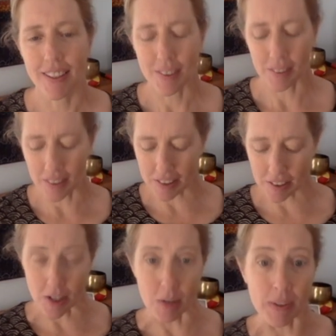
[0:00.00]
So let's
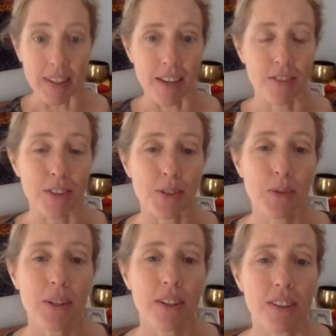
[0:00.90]
start with that first
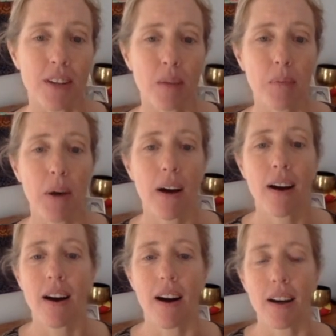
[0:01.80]
word,
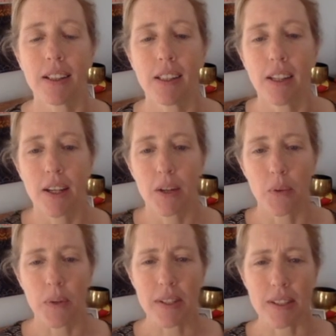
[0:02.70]
tapaha,
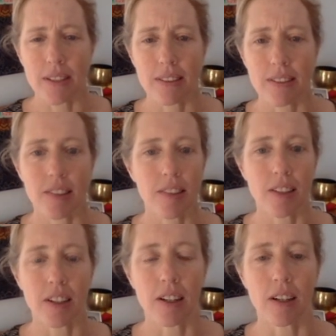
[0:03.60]
which is just
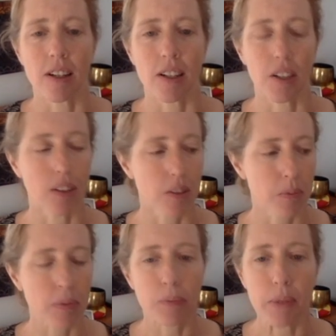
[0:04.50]
a
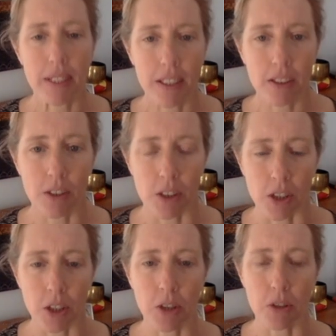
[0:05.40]
particular
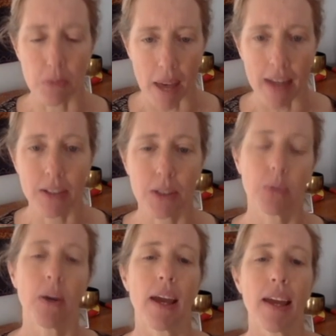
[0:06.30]
grammatical
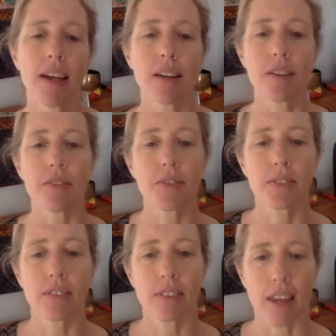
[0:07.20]
way of
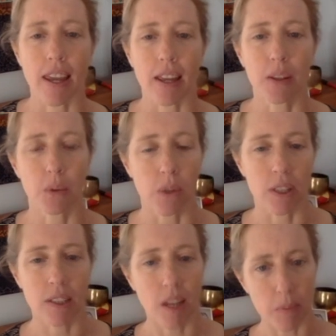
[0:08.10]
saying the
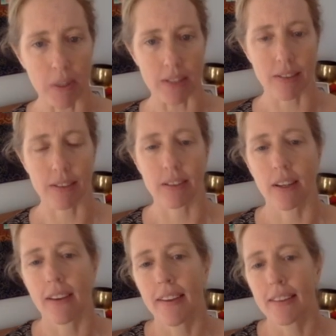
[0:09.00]
word tapas.
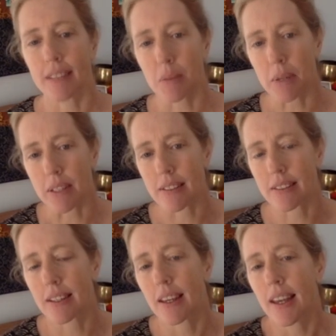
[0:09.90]
Tapas,